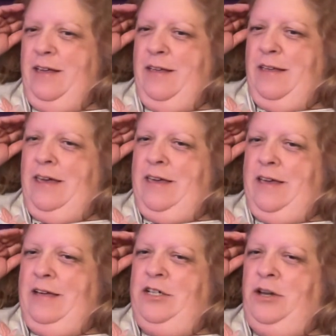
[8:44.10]
Like,
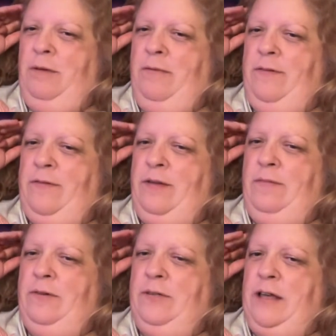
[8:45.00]
it should be
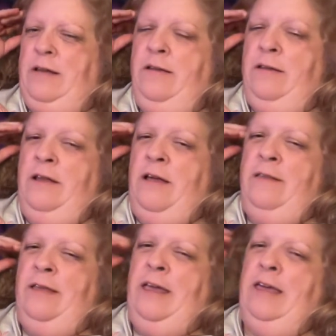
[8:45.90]
50%,
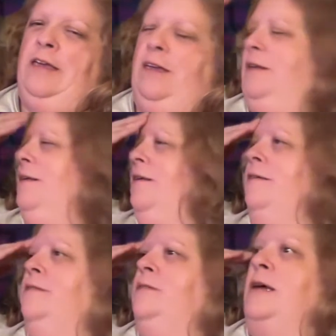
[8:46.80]
not like
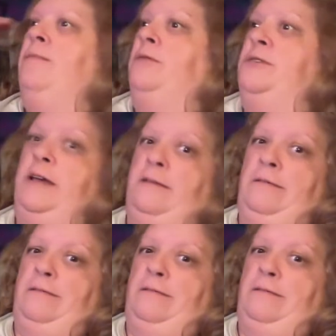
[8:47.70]
10%.